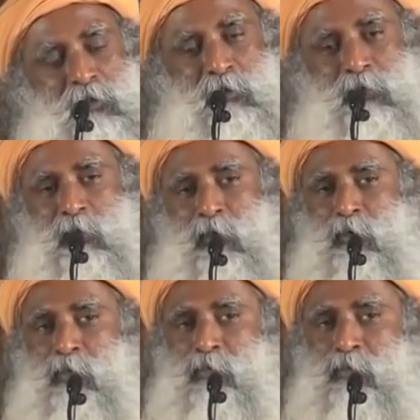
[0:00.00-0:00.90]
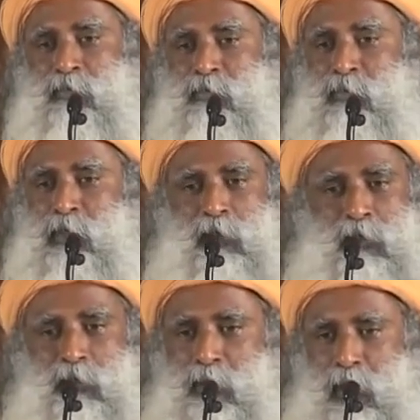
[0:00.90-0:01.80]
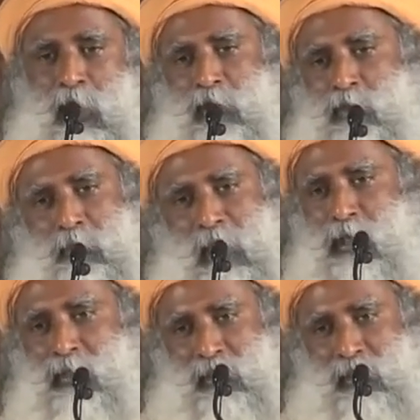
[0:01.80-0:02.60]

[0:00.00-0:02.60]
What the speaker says: So, you are not to marry